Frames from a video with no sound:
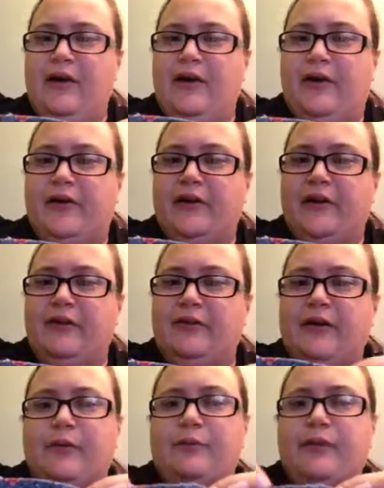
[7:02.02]
good, and you
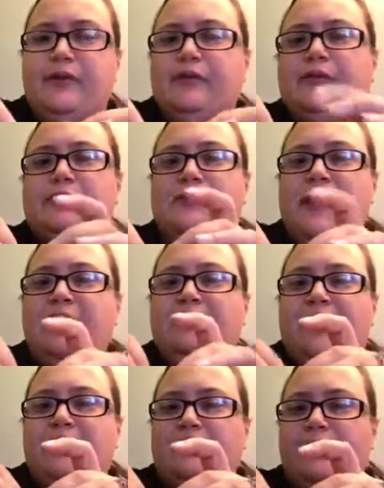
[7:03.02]
can put
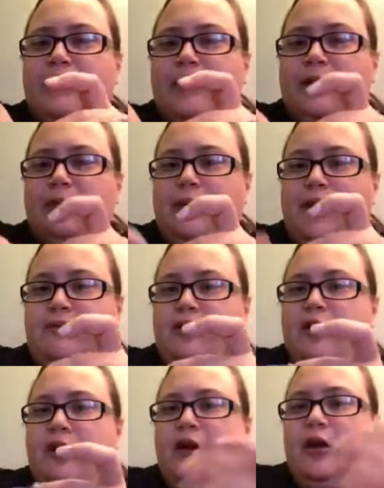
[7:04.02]
LASIK through it or
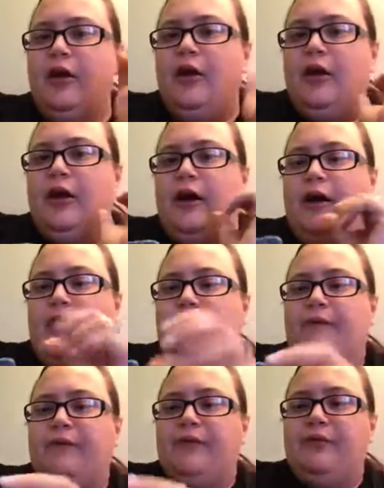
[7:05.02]
whatever.
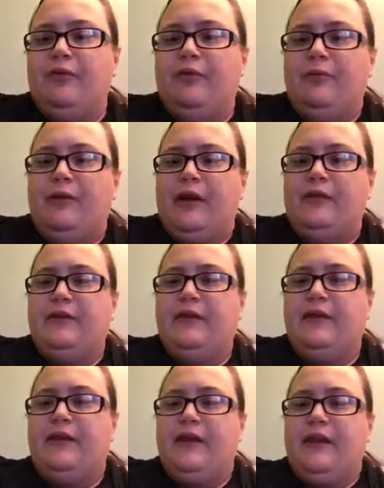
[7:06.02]
This was the one I
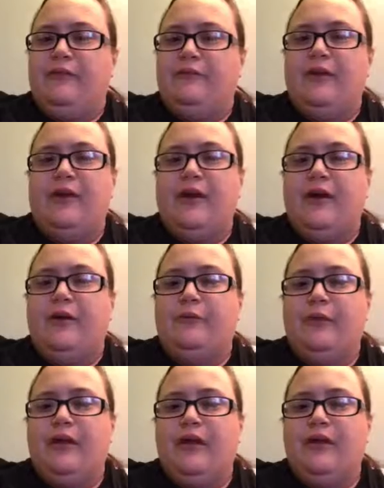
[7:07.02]
did in the other video
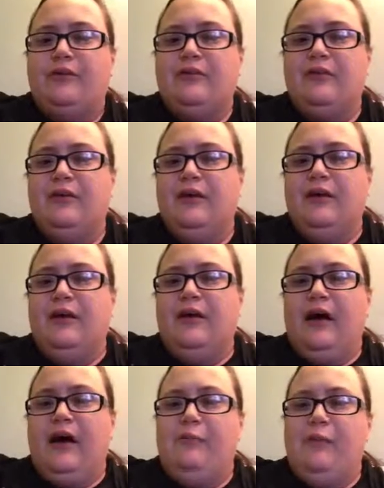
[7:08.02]
because
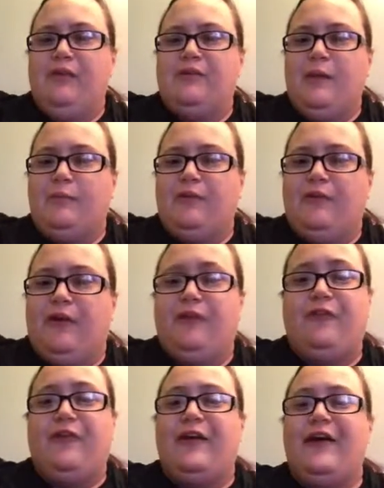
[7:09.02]
I messed up the
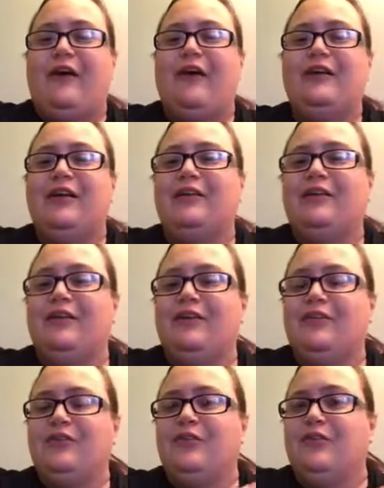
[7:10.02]
first video I did, so
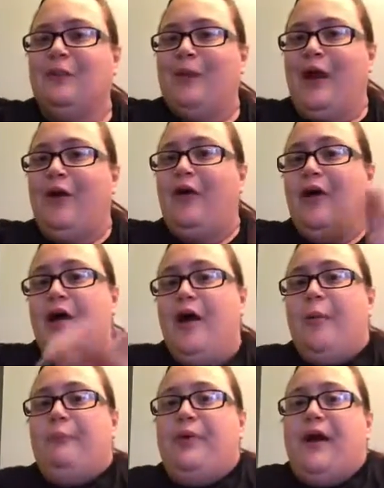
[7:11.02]
there's two of them now.
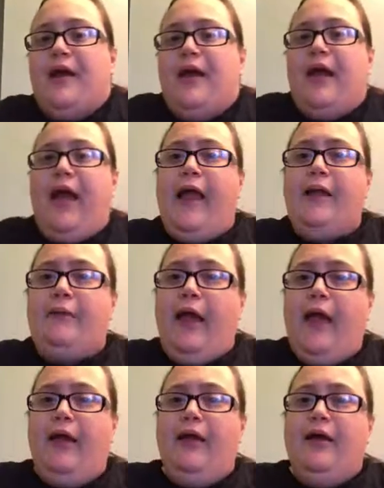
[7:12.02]
But
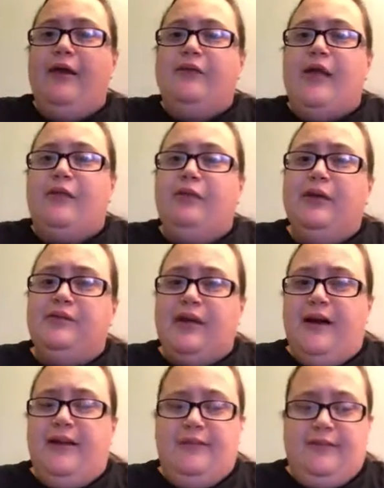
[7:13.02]
anyway, so that's what it
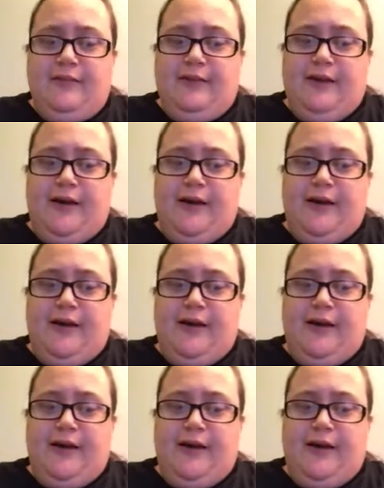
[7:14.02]
does.